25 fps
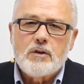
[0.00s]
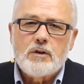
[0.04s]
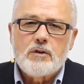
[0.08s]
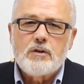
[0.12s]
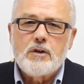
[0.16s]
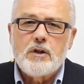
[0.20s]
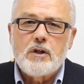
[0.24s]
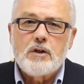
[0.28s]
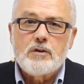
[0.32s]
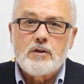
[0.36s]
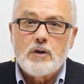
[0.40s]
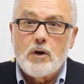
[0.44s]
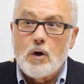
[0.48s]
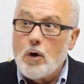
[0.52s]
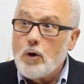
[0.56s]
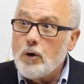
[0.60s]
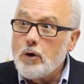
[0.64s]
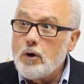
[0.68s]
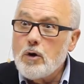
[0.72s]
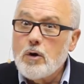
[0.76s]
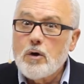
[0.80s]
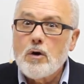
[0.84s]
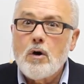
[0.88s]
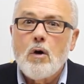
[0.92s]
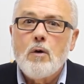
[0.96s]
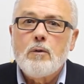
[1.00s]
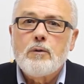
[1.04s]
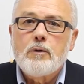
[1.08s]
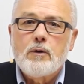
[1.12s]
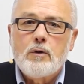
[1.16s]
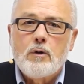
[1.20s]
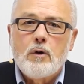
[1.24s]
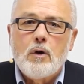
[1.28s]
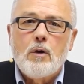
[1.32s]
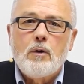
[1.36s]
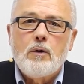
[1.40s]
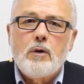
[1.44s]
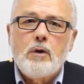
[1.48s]
is this: go to your
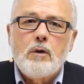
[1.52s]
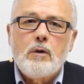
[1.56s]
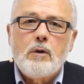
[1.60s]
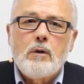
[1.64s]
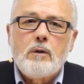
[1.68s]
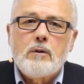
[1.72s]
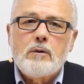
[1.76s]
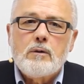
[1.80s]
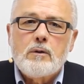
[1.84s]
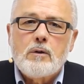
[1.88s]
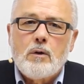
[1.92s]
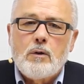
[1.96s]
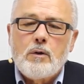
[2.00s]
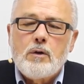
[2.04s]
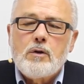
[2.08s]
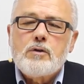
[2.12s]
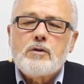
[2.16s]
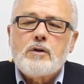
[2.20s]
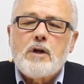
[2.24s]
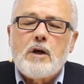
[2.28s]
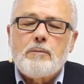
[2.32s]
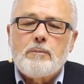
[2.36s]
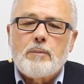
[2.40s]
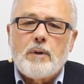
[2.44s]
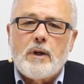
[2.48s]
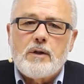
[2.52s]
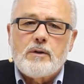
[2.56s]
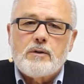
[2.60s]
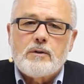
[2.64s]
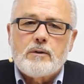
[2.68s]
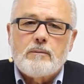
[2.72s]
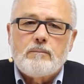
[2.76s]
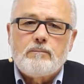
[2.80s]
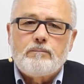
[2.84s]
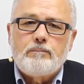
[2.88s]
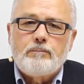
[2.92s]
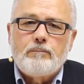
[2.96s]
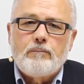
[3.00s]
safe place,
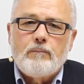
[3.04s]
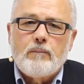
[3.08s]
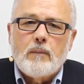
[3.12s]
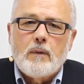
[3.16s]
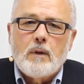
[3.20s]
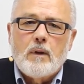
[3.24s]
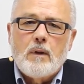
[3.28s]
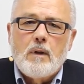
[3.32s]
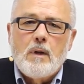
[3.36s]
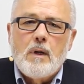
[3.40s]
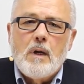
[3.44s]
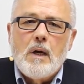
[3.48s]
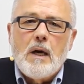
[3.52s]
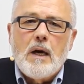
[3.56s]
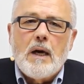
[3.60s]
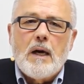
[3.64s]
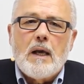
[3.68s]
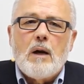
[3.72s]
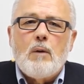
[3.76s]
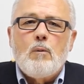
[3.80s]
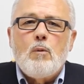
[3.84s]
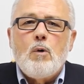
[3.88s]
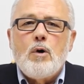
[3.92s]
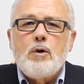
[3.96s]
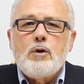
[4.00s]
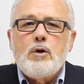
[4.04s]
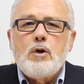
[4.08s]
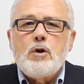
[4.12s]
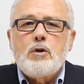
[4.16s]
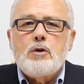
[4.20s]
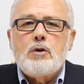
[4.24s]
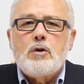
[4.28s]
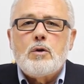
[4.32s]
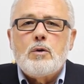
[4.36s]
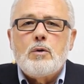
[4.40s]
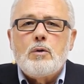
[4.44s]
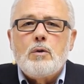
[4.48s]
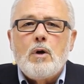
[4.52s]
and I want you
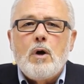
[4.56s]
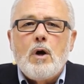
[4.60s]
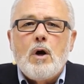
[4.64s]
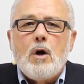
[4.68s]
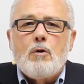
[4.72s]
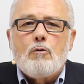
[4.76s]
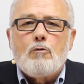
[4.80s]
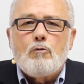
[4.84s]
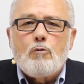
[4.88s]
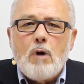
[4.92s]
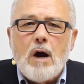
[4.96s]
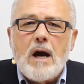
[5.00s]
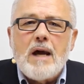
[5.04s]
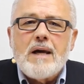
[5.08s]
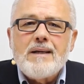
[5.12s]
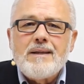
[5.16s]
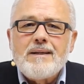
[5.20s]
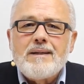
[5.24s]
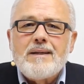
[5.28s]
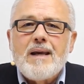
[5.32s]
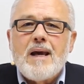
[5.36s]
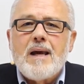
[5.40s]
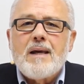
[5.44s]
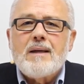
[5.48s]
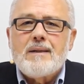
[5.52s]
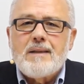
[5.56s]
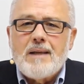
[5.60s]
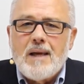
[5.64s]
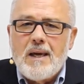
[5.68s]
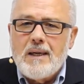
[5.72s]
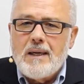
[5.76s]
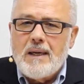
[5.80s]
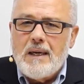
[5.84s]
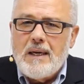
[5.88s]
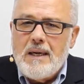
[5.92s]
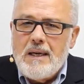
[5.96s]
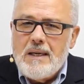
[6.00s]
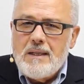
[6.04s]
to
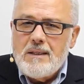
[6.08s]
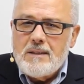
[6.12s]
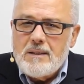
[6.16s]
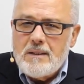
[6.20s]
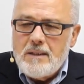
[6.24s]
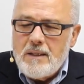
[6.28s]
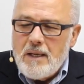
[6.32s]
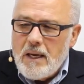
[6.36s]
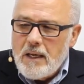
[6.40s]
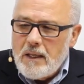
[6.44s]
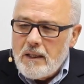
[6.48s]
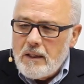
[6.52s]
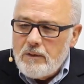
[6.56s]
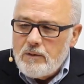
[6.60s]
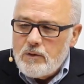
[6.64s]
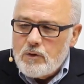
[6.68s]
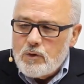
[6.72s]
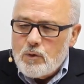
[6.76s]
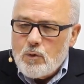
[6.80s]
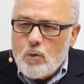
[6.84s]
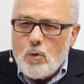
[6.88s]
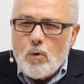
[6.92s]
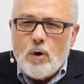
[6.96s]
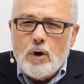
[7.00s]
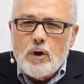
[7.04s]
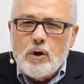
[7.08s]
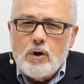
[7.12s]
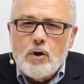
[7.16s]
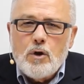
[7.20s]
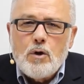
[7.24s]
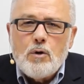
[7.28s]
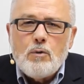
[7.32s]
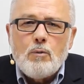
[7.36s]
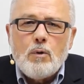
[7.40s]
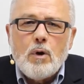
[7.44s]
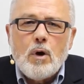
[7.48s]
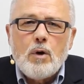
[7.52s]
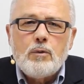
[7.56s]
take each negative story
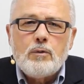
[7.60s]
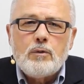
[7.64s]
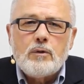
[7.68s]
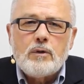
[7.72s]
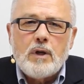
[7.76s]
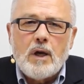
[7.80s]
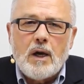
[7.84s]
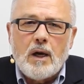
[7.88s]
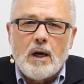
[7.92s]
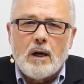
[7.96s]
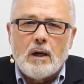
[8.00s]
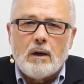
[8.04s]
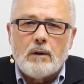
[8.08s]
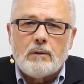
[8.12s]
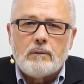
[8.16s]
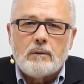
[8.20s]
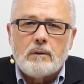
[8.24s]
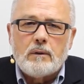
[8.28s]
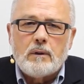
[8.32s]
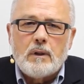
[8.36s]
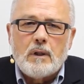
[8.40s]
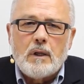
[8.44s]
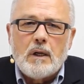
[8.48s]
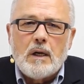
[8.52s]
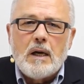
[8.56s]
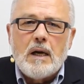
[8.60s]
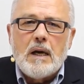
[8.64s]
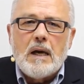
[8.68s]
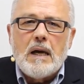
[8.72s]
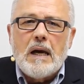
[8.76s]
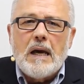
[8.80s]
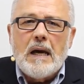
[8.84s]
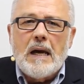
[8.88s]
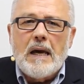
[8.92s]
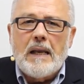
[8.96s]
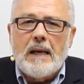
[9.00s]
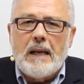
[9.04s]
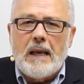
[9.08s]
you wrote down,
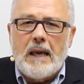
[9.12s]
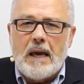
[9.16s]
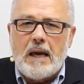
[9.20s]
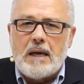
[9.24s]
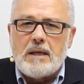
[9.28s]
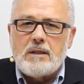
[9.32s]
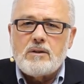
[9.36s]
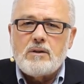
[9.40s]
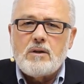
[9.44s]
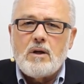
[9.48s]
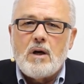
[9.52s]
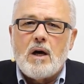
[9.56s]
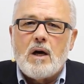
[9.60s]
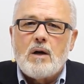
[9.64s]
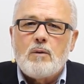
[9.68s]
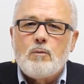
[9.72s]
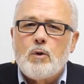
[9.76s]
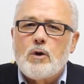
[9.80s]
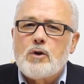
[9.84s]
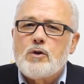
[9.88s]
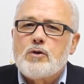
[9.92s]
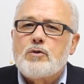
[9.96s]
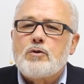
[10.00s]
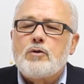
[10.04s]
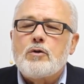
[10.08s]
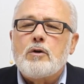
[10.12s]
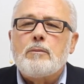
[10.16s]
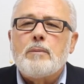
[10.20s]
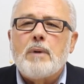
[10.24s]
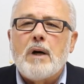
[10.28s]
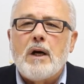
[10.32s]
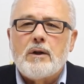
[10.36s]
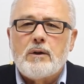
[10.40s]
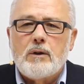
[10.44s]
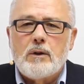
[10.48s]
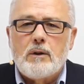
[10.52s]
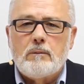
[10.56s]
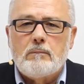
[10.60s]
and ask God what's true
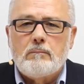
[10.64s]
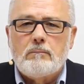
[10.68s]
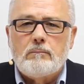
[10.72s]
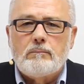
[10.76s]
about you.